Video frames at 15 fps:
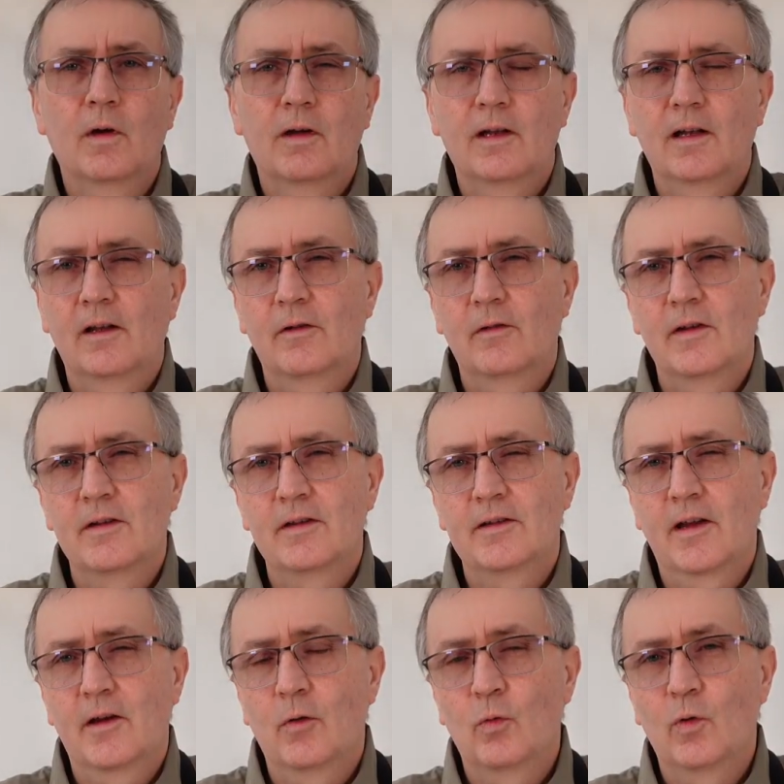hello and
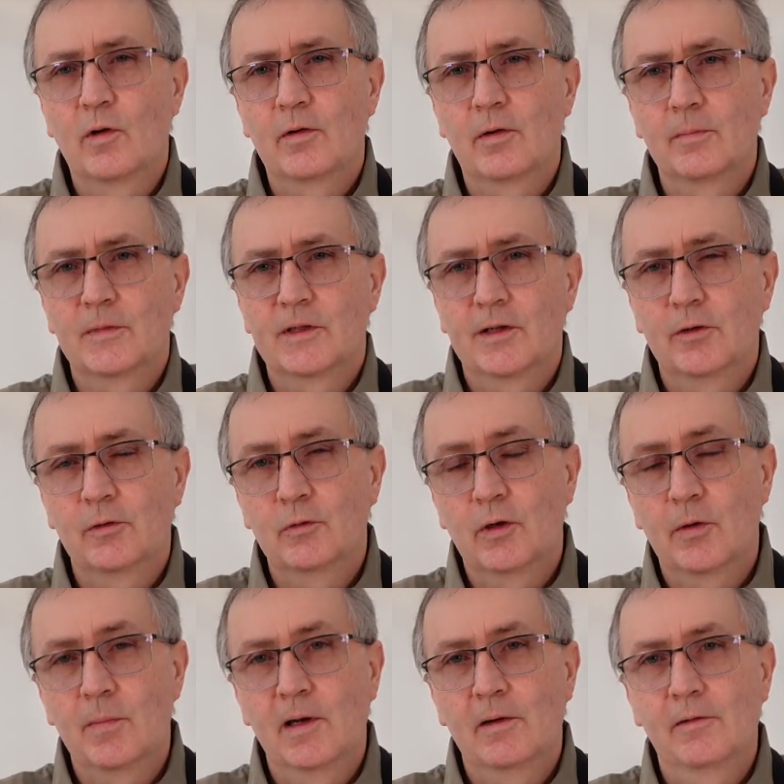uh, welcome to
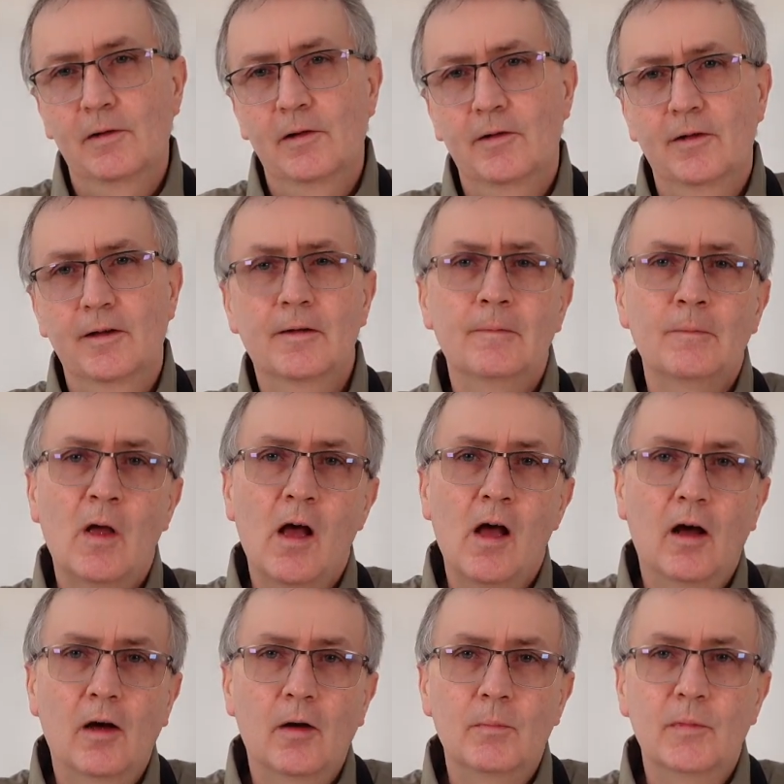Camilla and I.
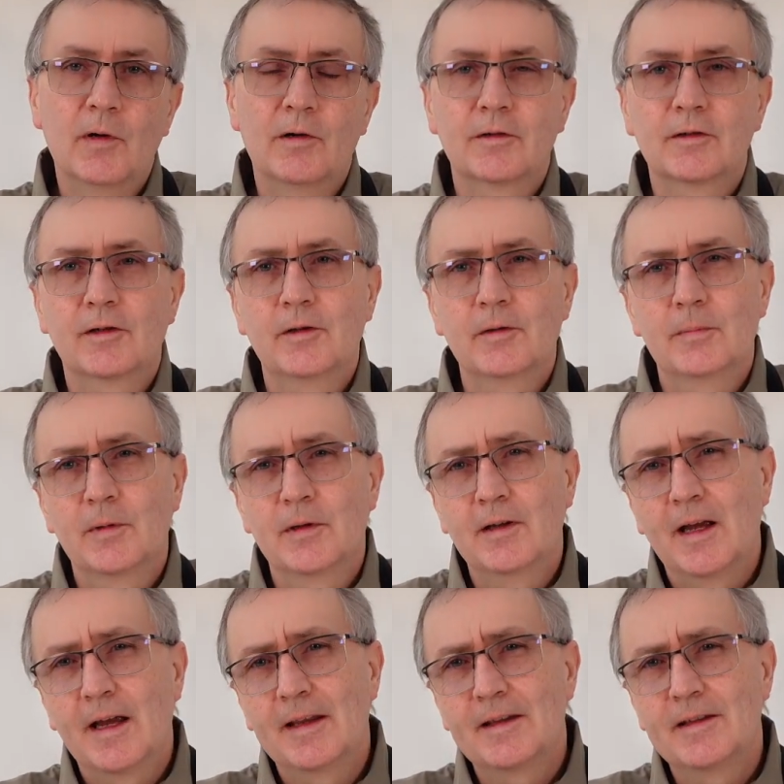I'm Mark
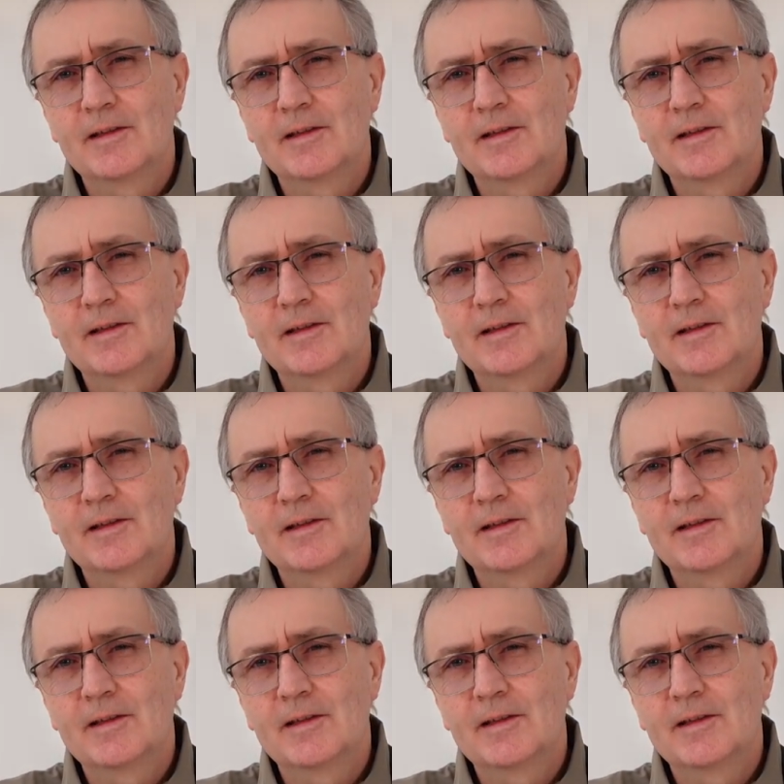Cooper and